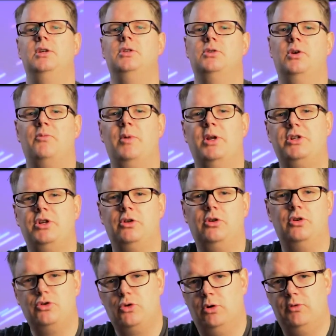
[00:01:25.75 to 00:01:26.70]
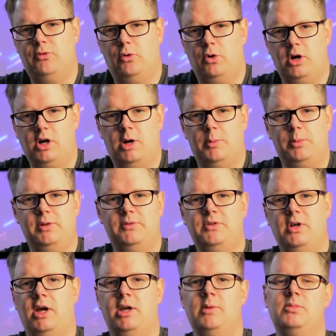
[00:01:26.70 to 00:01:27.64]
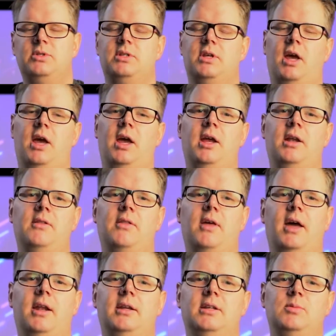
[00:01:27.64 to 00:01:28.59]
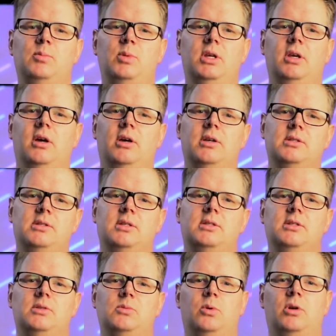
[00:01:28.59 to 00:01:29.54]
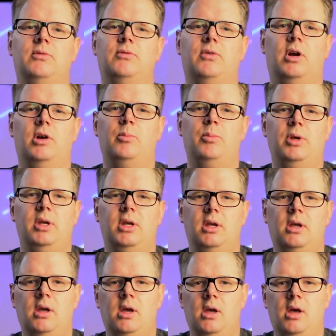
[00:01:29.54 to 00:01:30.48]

So I've mentioned Control4 a couple of times, and that is because this is one of our big